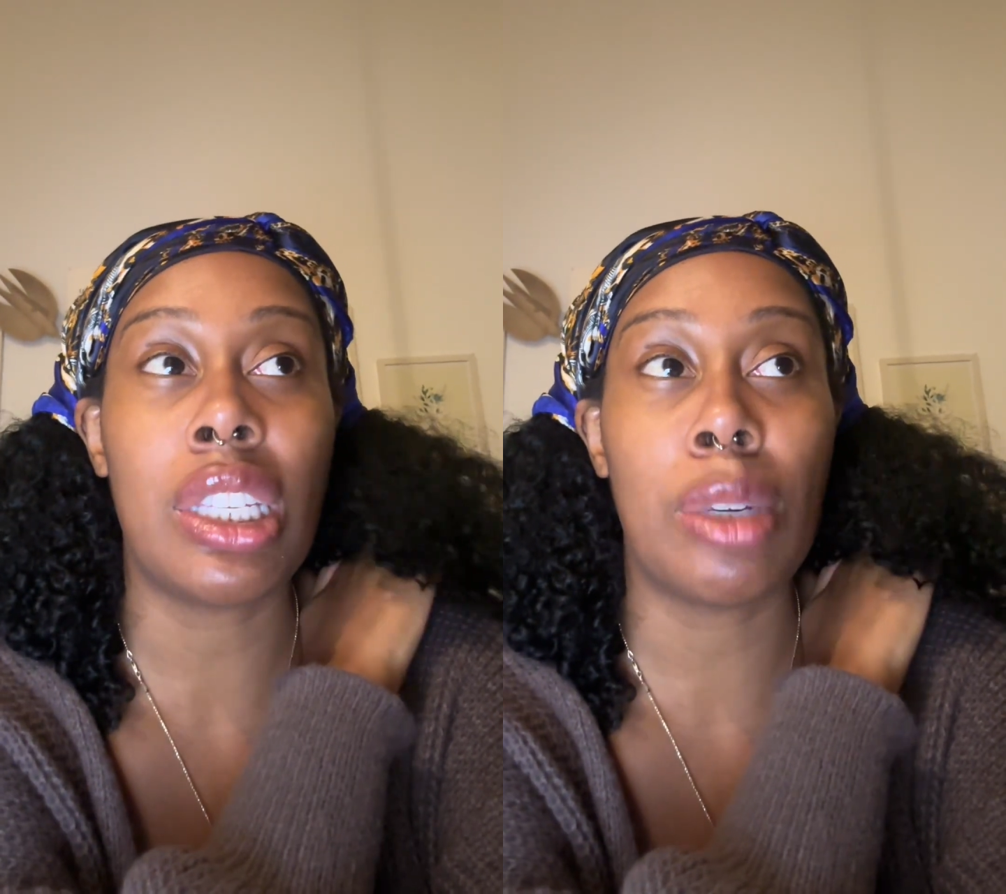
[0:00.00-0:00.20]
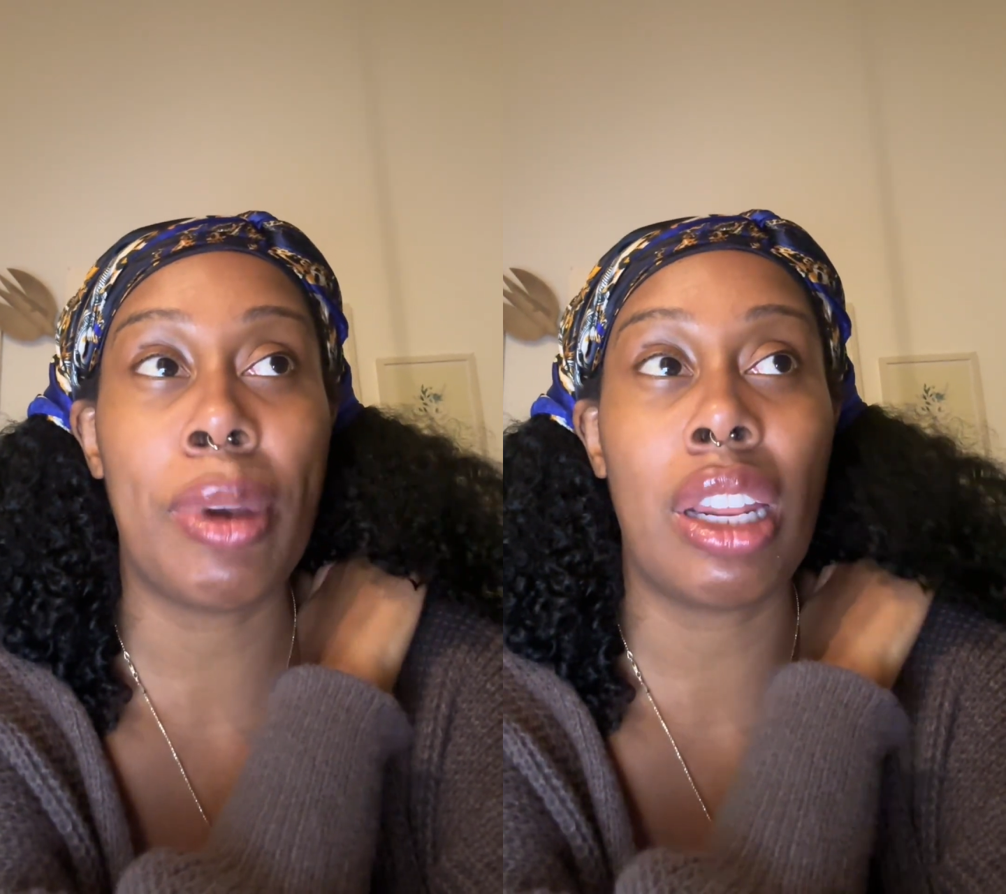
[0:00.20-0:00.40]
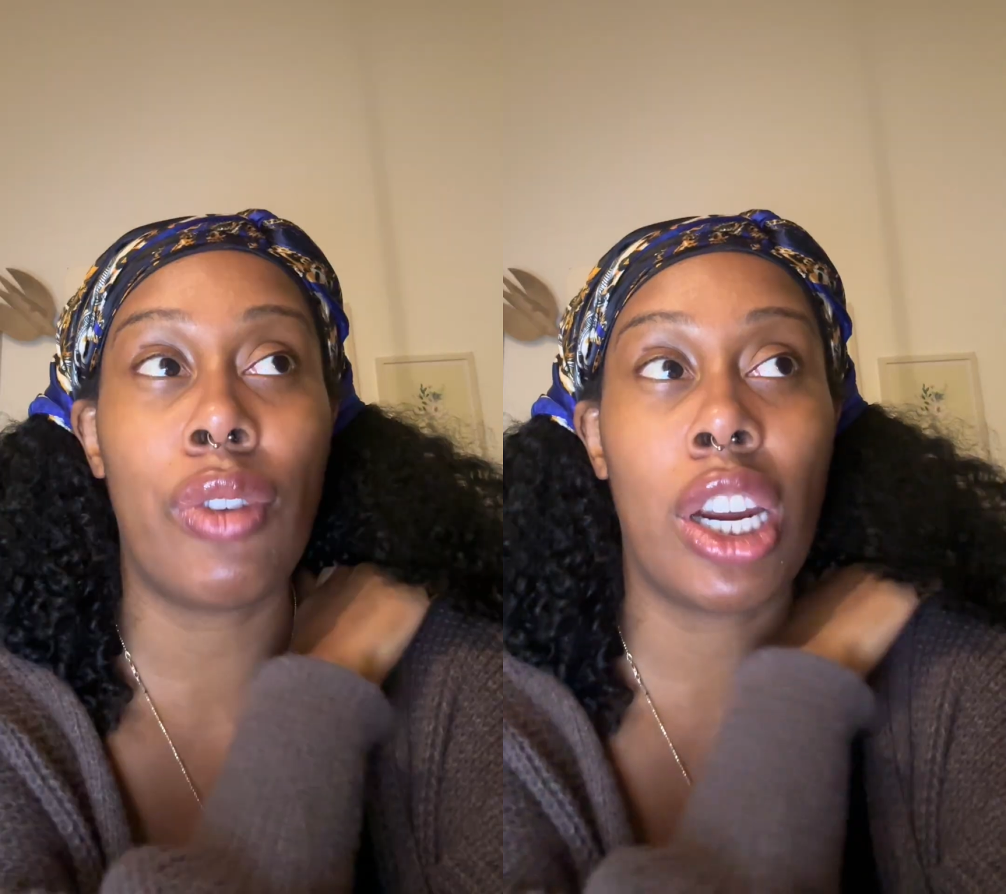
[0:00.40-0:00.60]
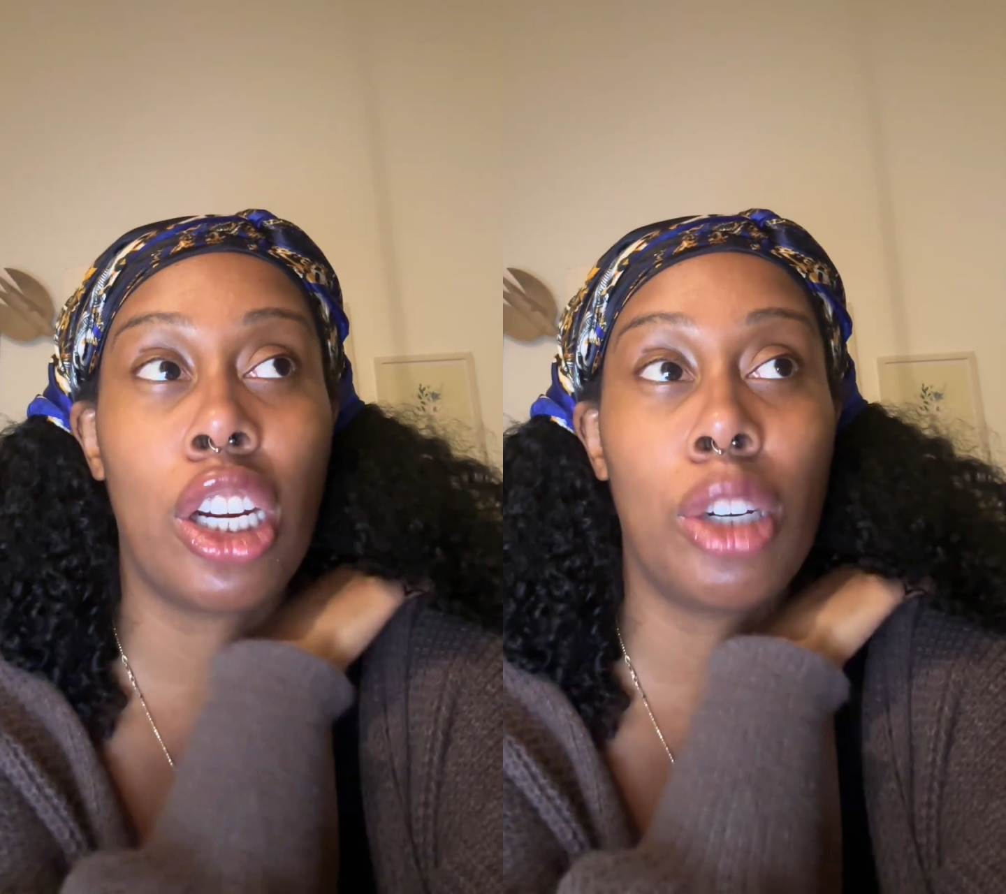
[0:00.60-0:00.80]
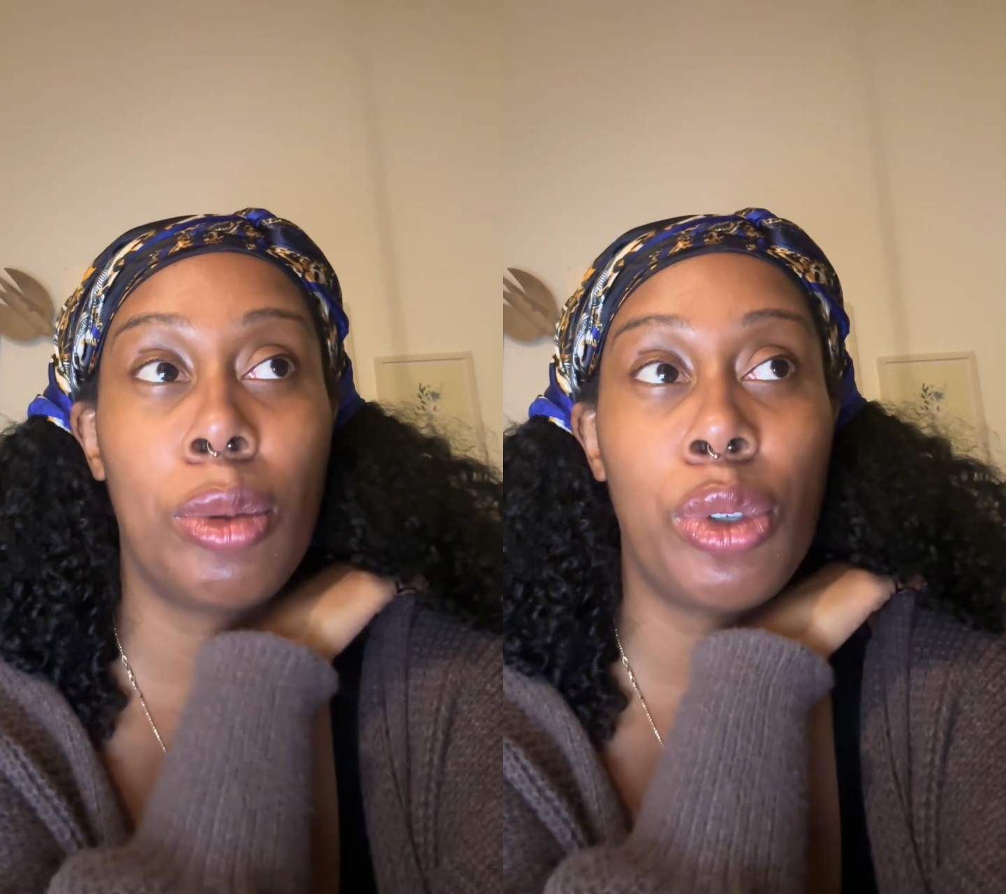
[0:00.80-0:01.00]
dependent
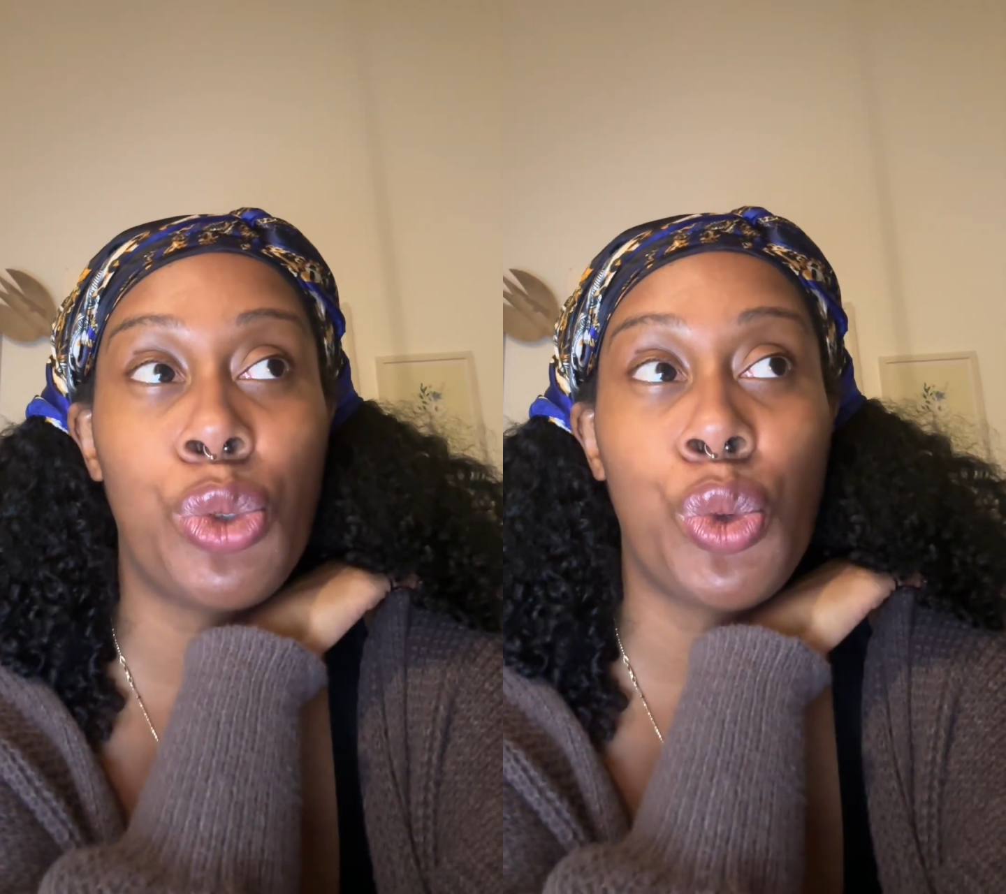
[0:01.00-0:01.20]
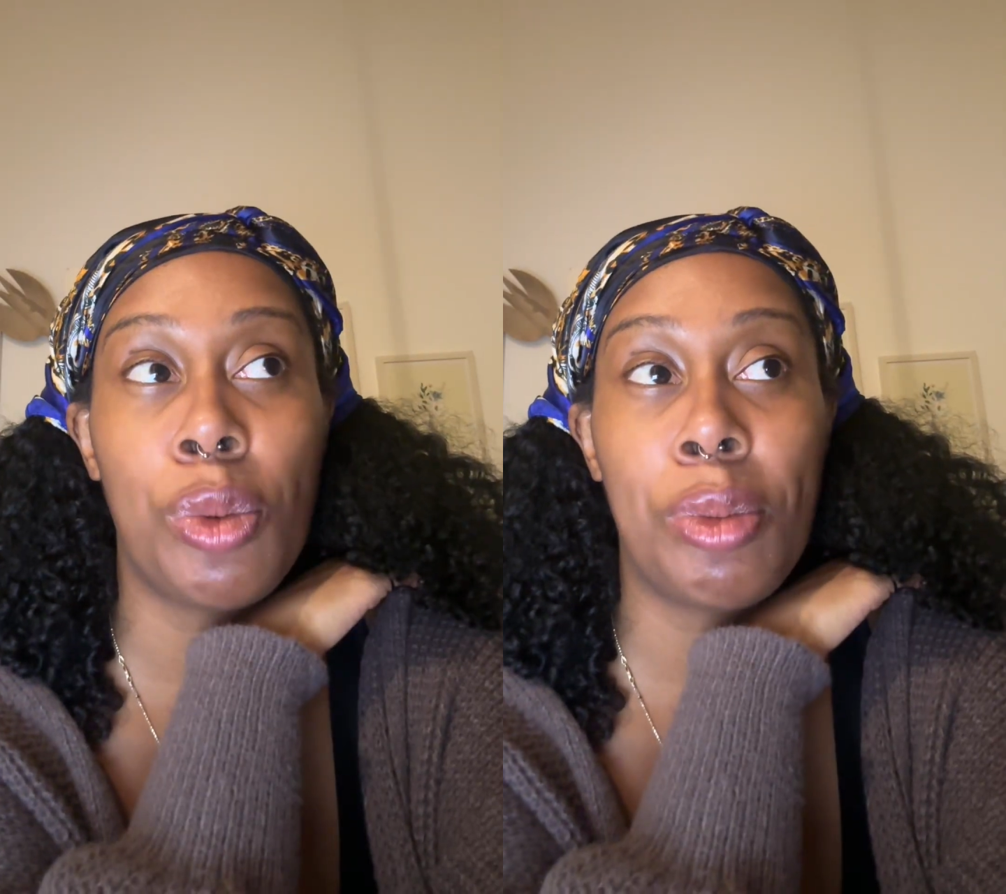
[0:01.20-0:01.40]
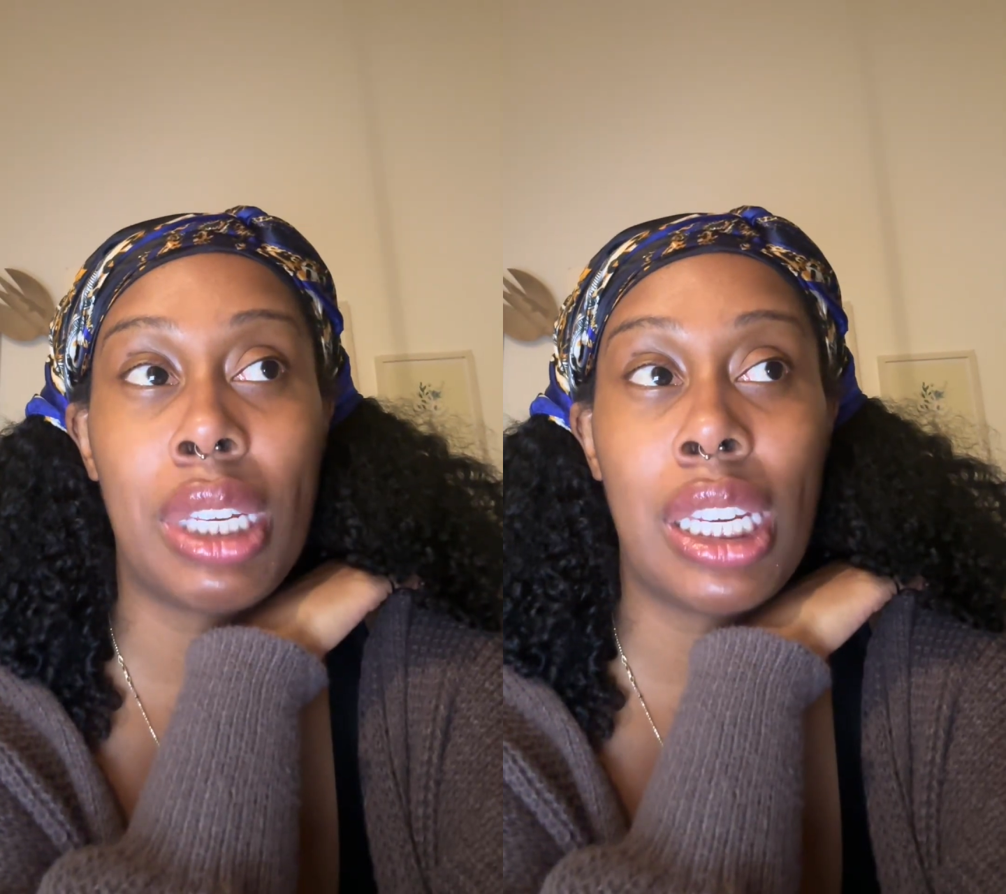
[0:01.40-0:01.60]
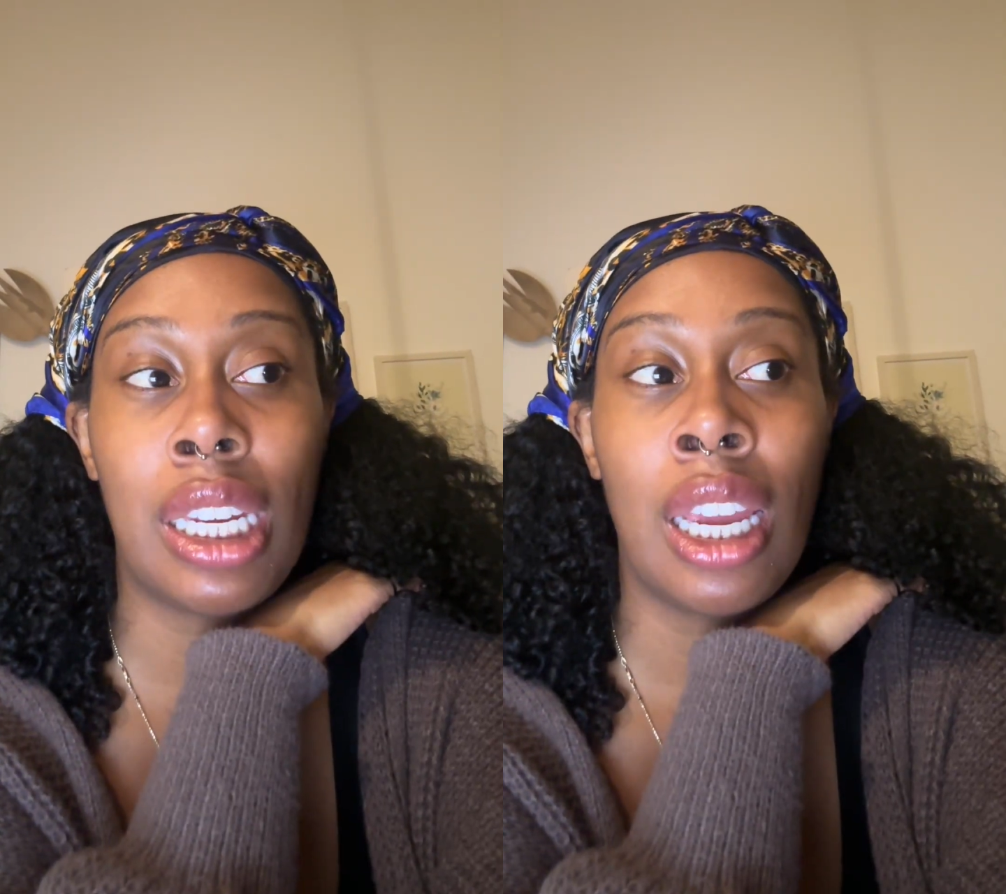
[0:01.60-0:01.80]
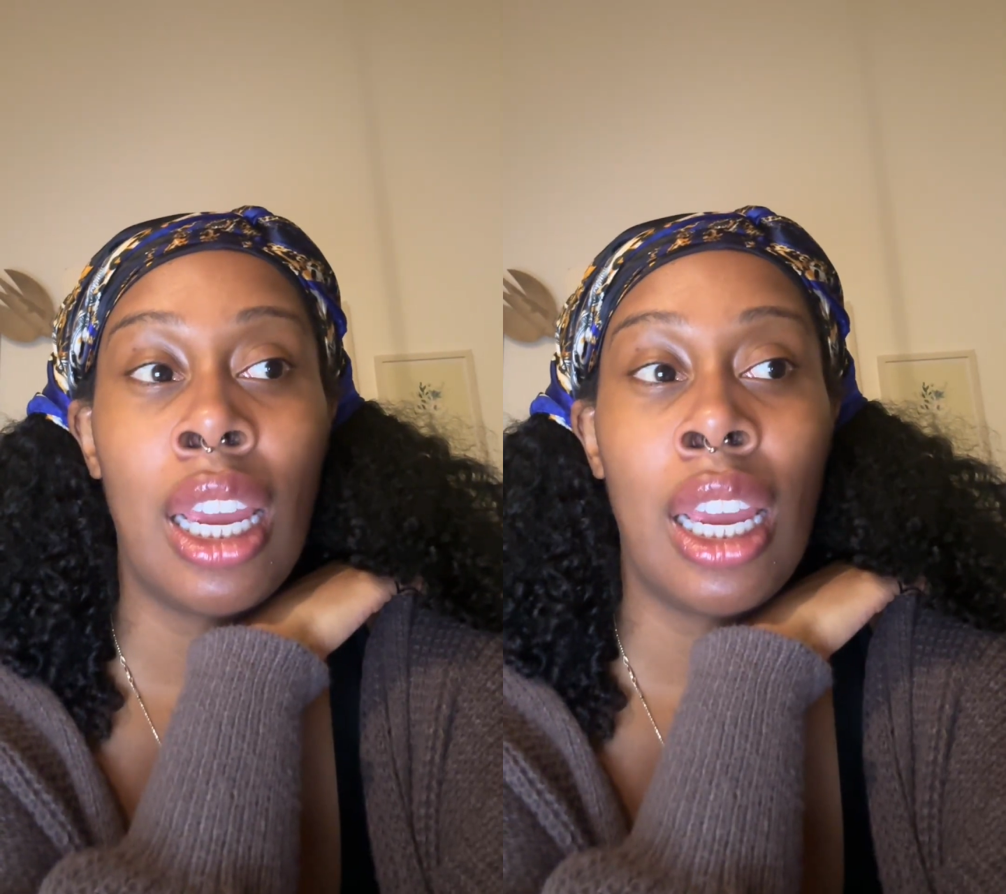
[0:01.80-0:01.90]
variables will be